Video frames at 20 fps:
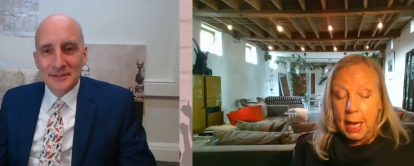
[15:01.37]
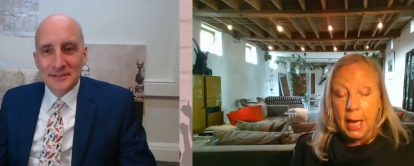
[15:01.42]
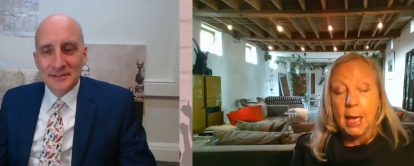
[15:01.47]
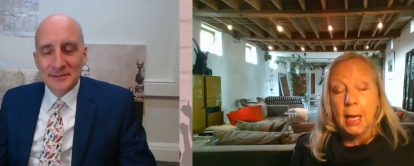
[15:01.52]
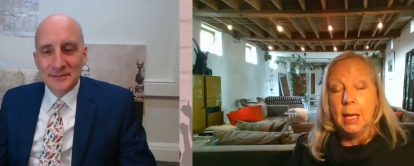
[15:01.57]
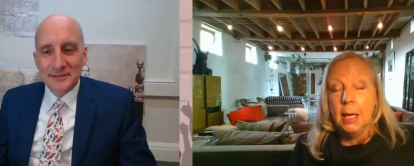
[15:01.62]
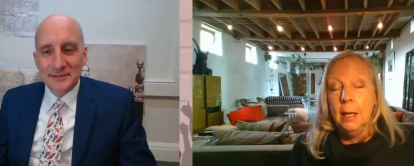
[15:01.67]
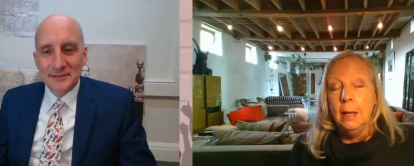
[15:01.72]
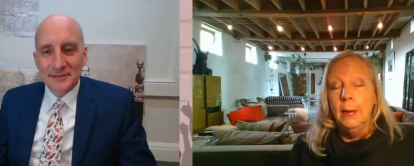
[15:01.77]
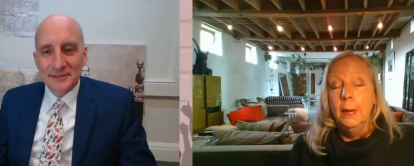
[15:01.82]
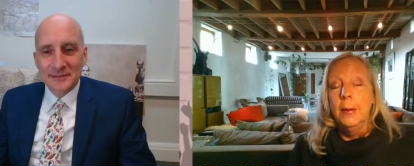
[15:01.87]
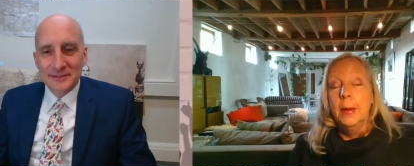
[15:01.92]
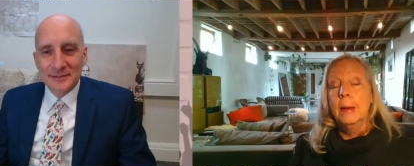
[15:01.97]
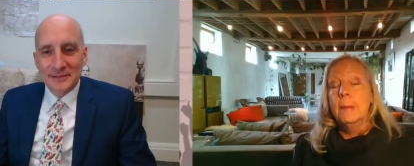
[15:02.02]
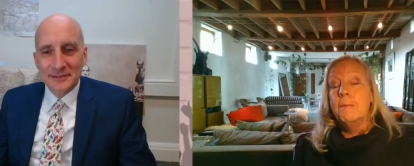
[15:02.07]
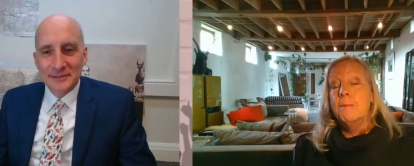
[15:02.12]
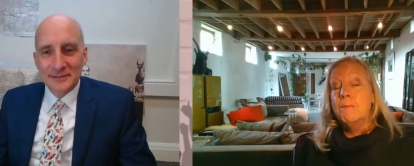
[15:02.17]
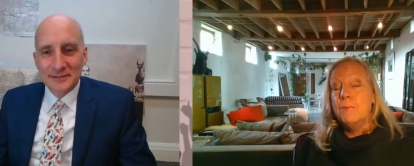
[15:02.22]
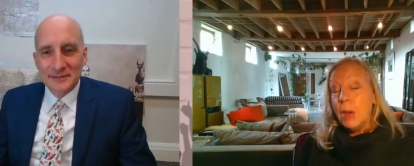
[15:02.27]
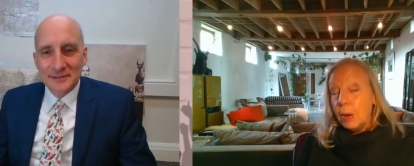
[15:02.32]
Speaker 1: to say,
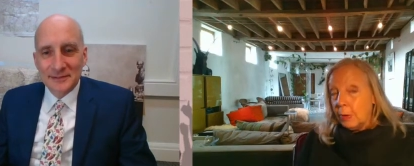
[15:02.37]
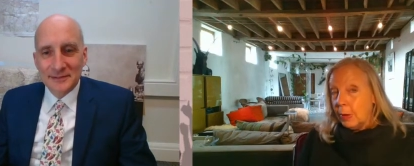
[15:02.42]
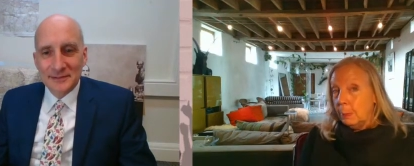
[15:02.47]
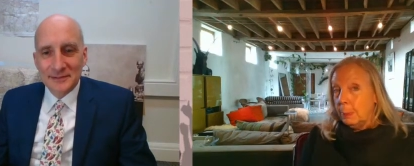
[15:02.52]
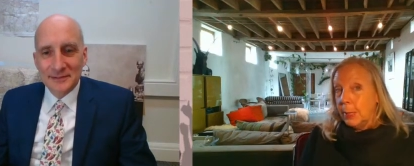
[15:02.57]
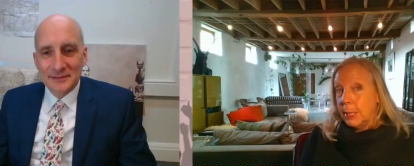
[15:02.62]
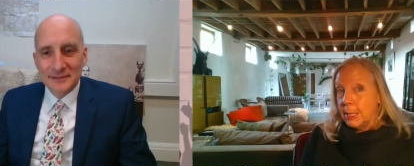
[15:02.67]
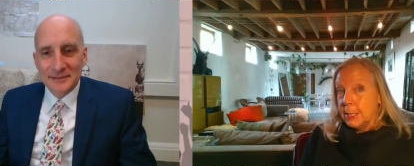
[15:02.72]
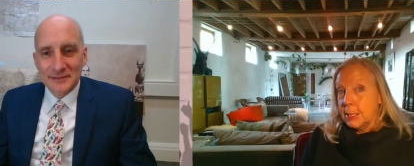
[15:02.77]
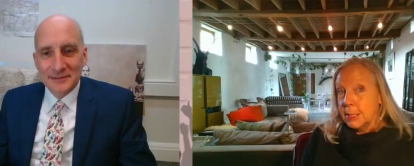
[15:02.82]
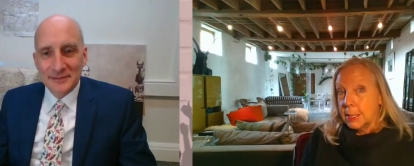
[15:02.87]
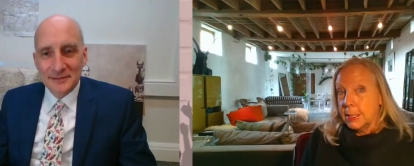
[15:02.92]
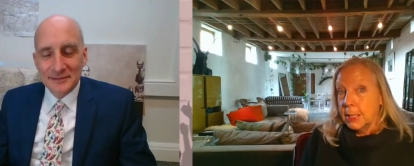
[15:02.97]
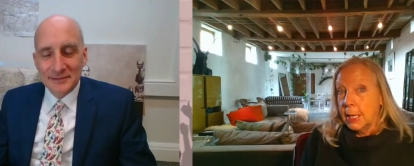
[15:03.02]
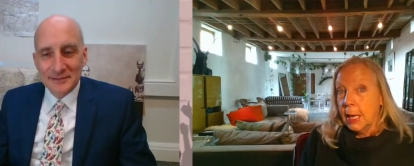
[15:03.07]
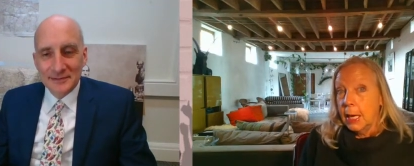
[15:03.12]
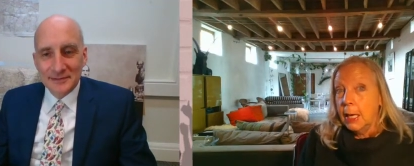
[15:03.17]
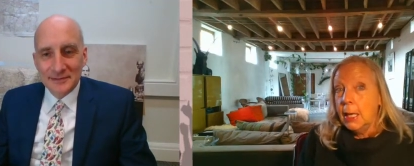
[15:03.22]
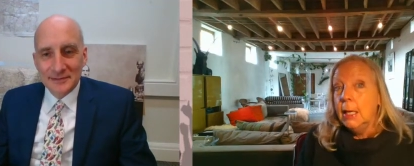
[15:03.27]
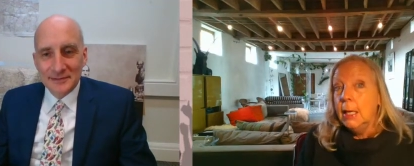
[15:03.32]
very pleased to
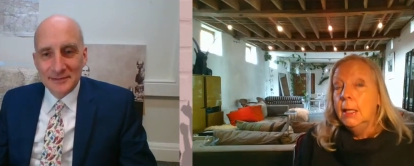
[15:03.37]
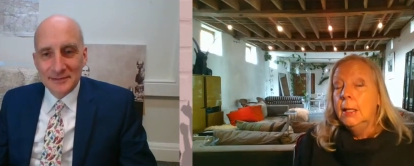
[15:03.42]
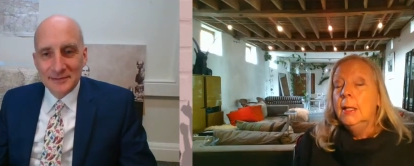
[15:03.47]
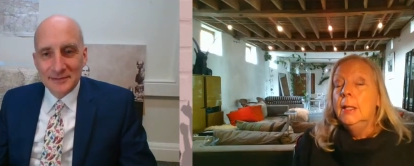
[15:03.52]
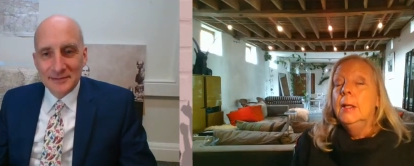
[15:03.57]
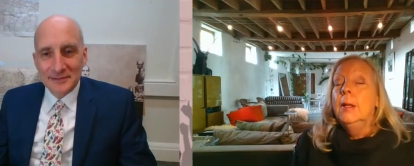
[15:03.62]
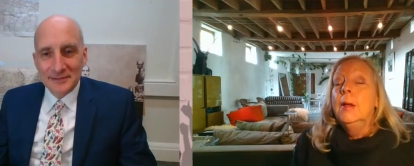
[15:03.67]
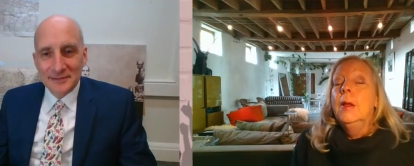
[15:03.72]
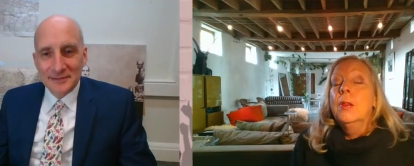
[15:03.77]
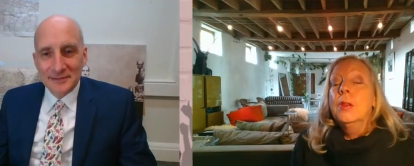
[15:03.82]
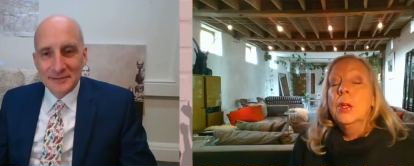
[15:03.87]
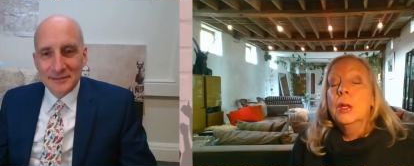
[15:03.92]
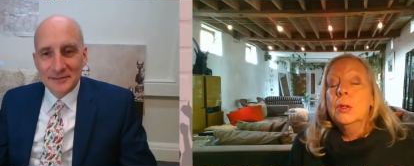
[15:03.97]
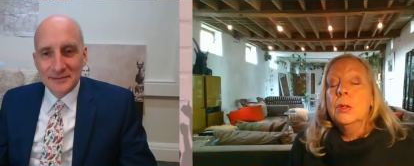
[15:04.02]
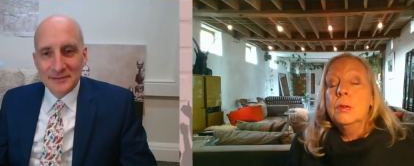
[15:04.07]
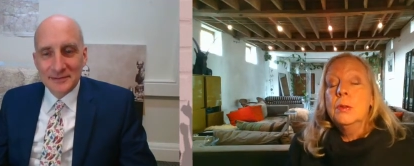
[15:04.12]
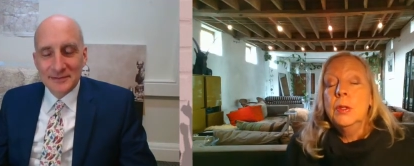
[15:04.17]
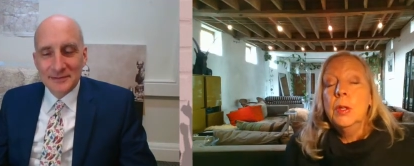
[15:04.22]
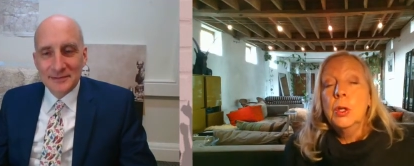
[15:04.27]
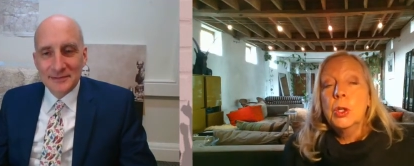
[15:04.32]
say
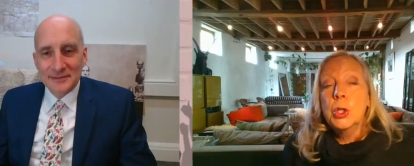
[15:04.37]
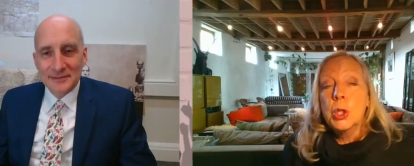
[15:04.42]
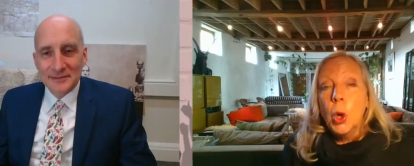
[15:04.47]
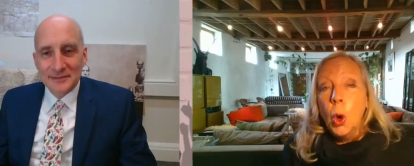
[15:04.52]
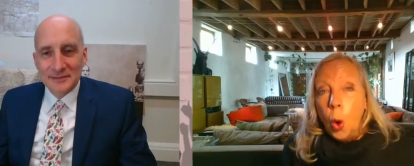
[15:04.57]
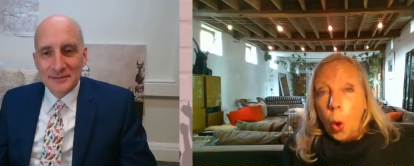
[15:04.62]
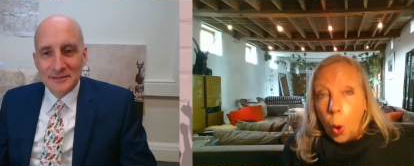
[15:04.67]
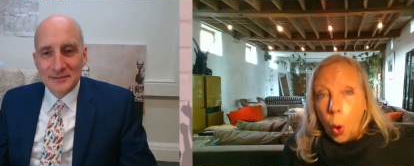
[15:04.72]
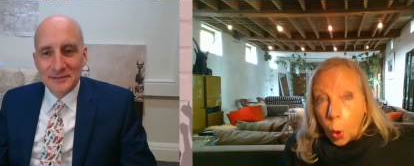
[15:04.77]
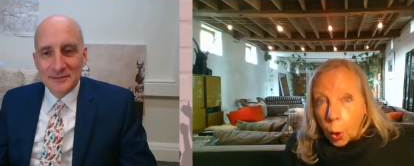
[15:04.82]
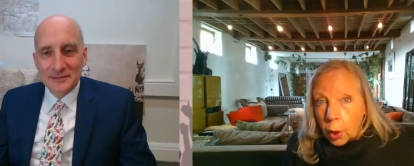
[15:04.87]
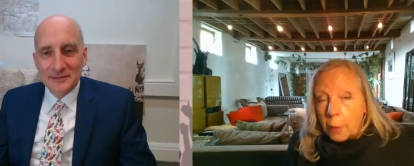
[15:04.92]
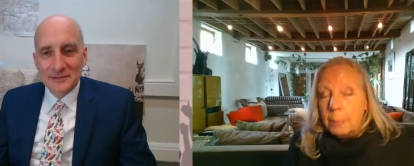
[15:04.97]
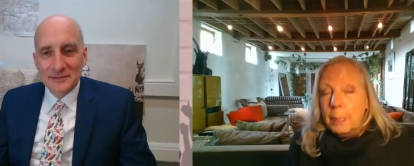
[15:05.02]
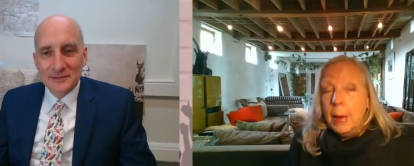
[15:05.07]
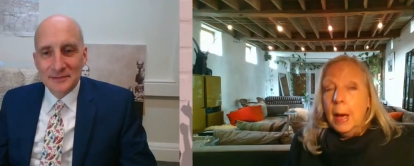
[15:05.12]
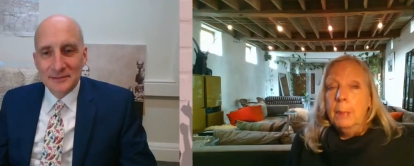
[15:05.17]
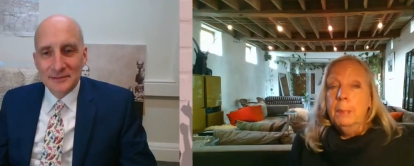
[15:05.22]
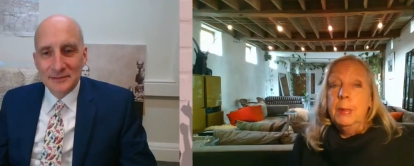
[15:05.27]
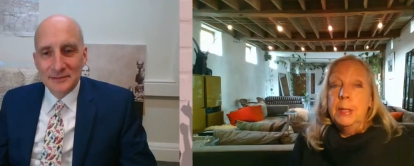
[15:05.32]
that that
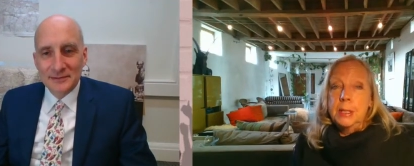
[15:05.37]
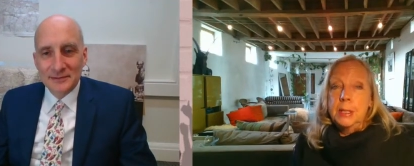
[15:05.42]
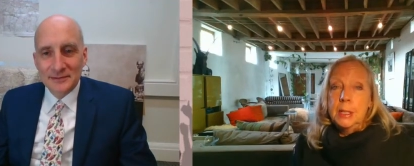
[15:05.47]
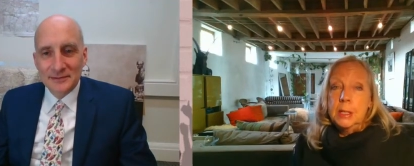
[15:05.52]
all of my